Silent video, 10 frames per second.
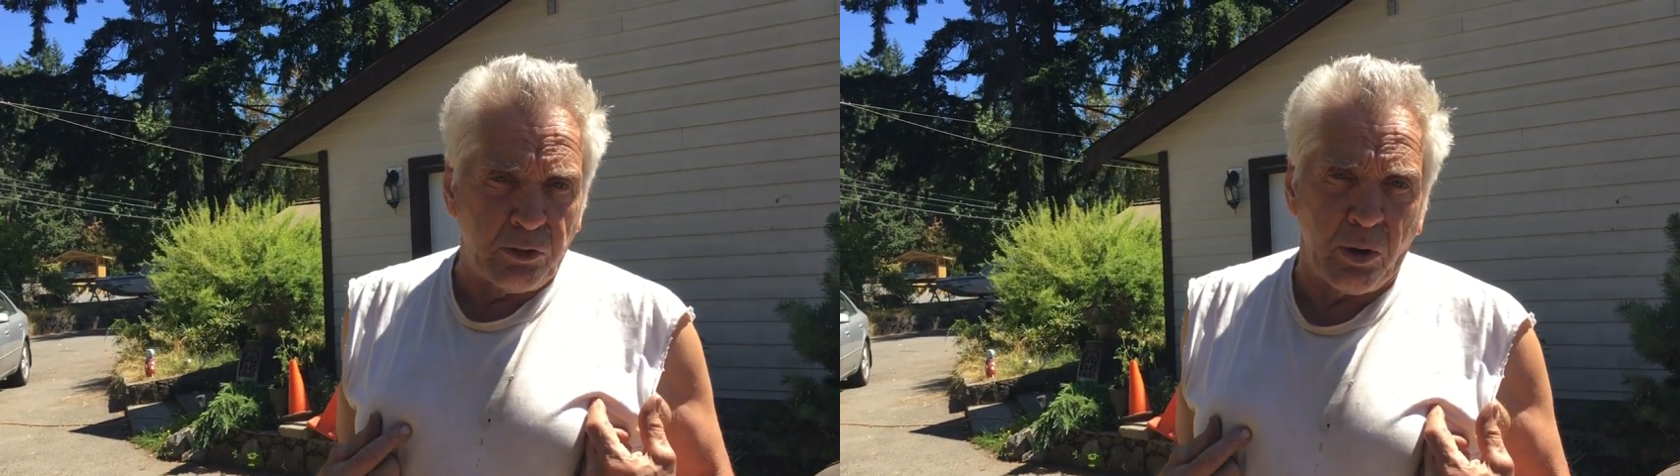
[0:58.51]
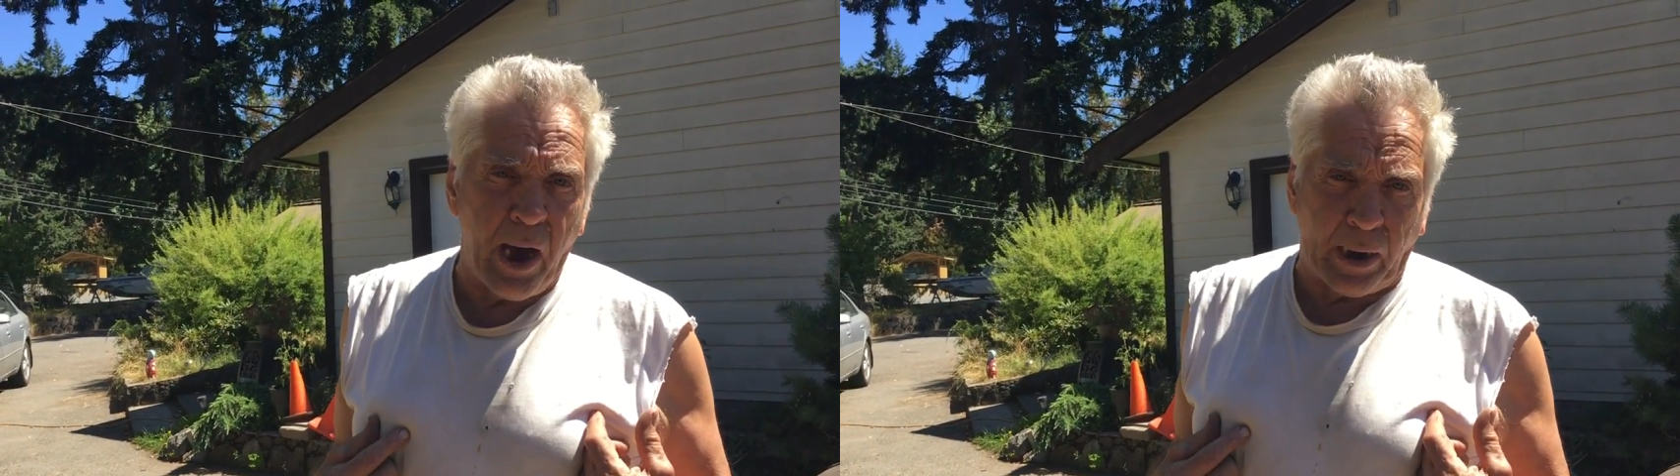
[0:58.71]

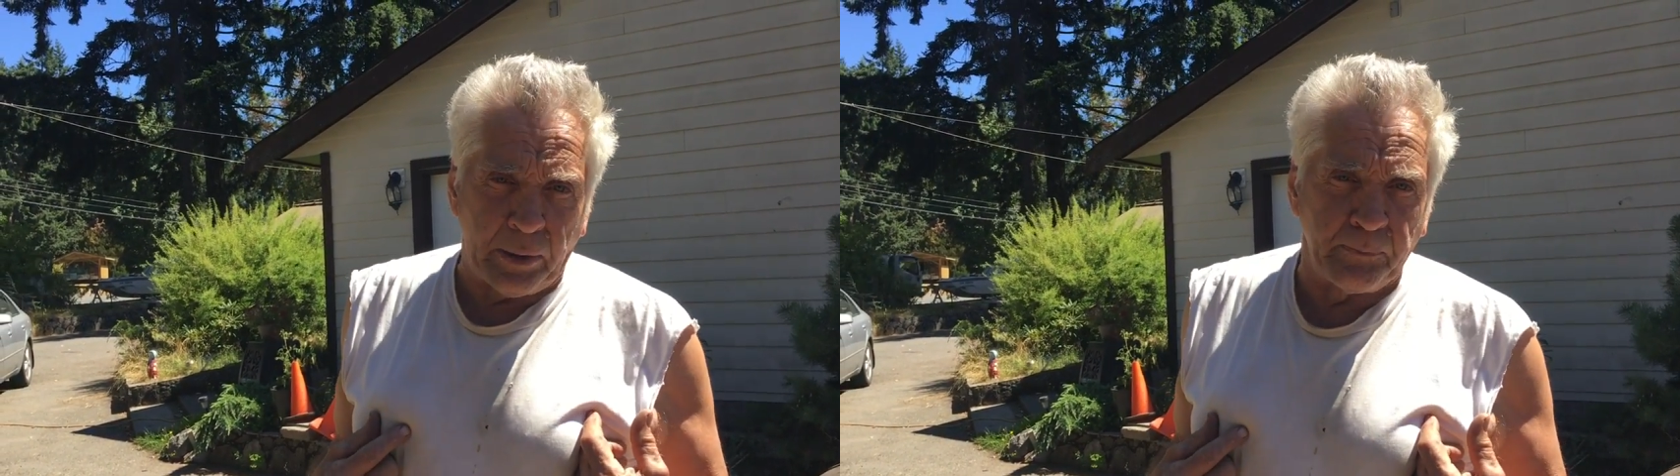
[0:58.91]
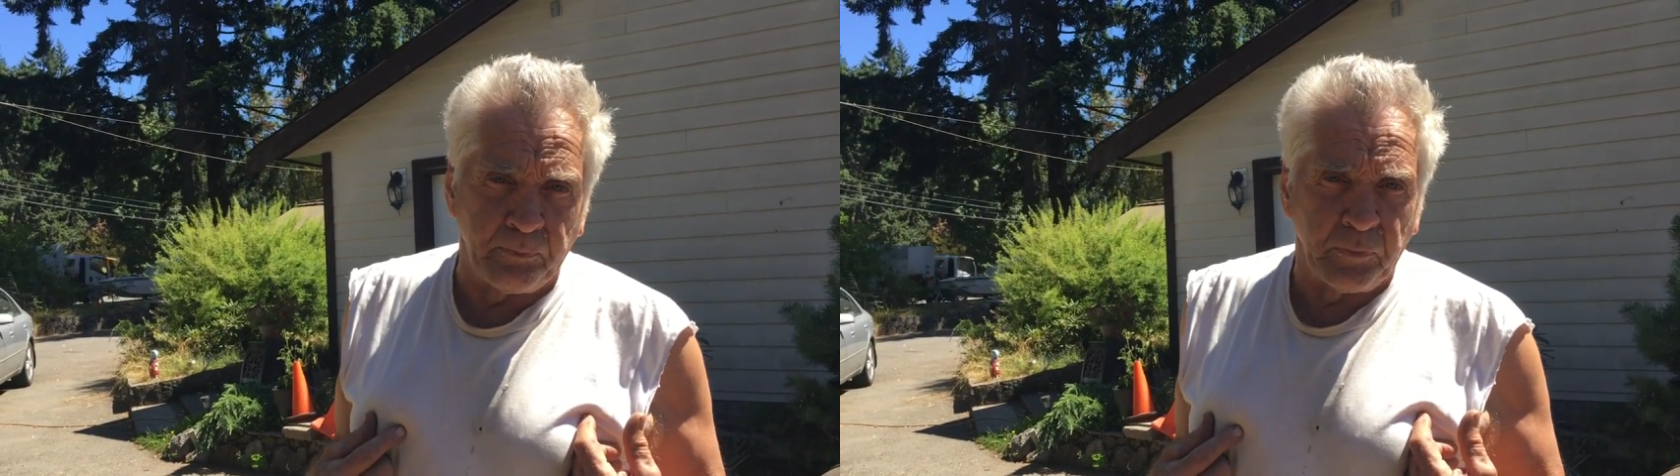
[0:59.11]
truck
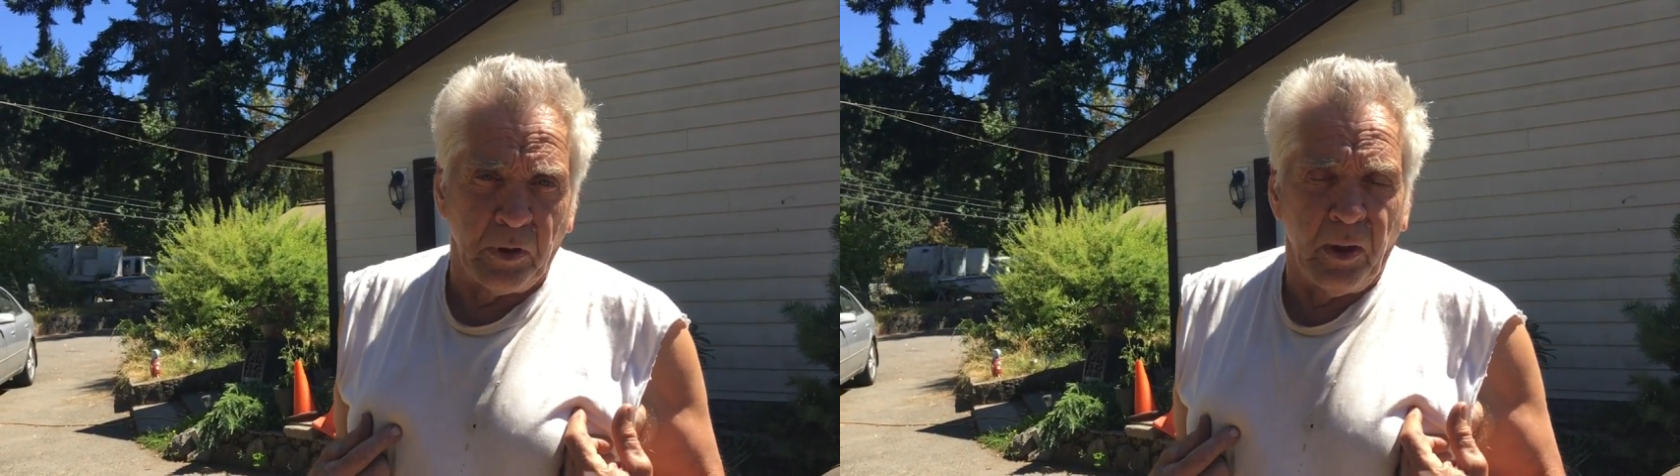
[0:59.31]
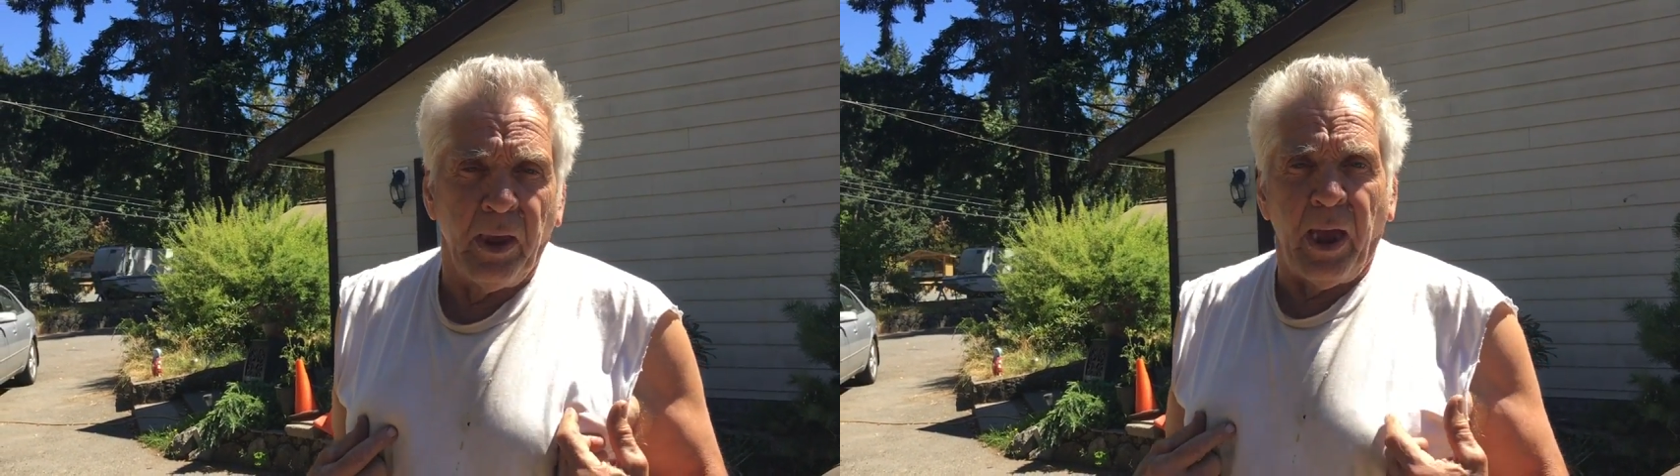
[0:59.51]

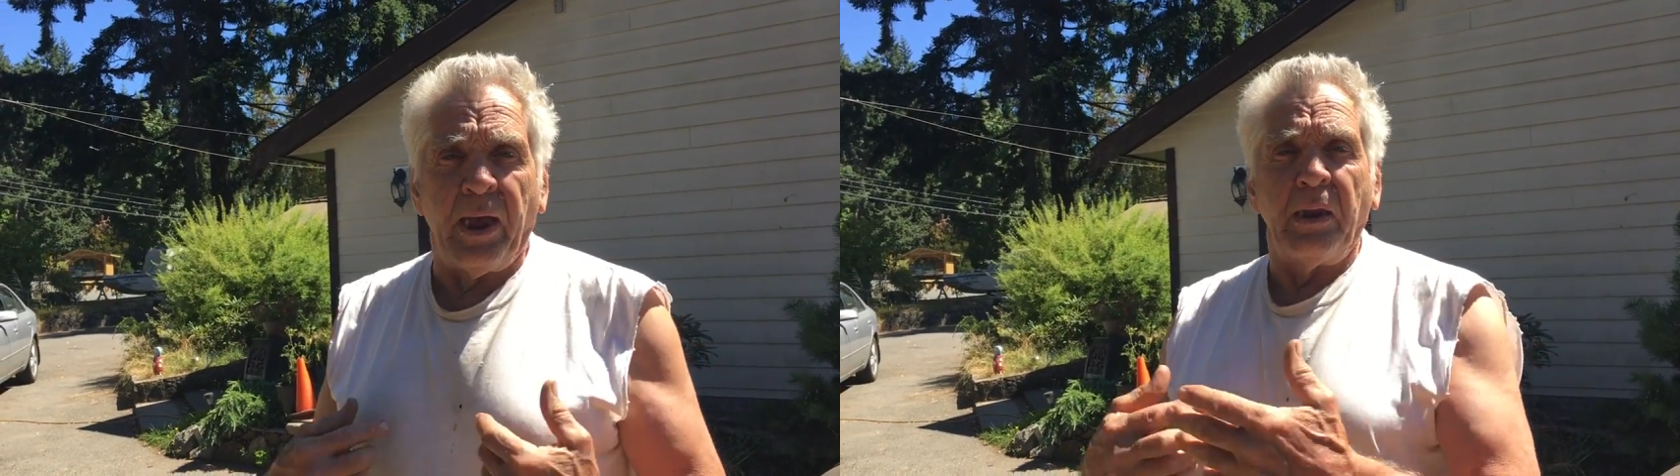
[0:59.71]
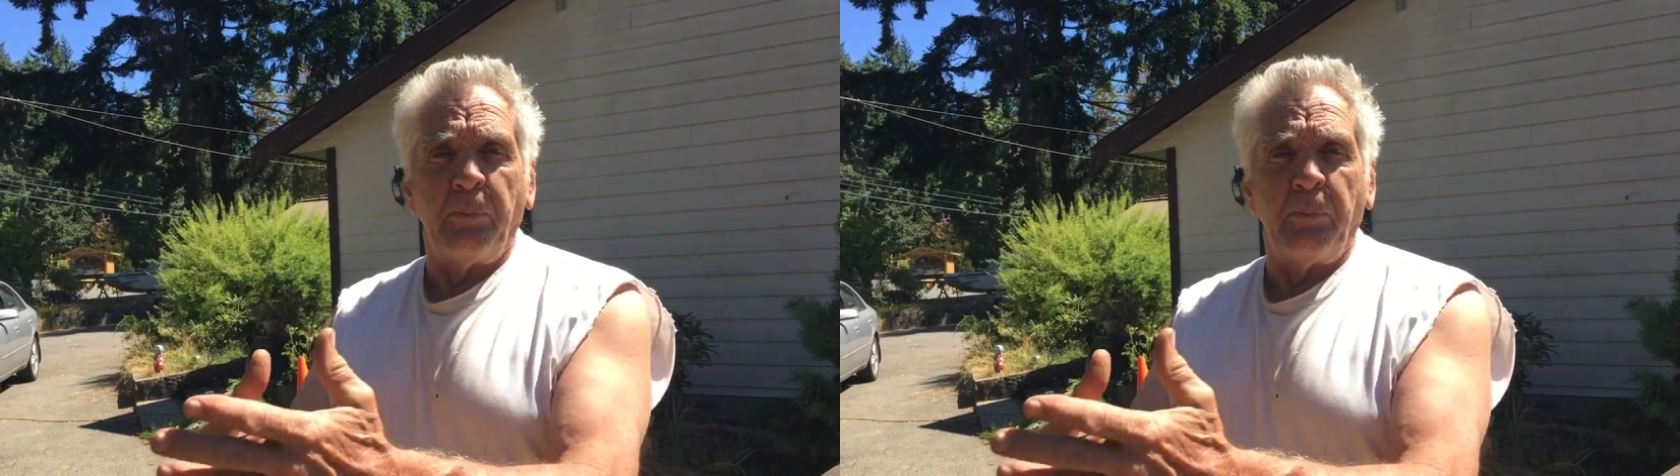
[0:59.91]
and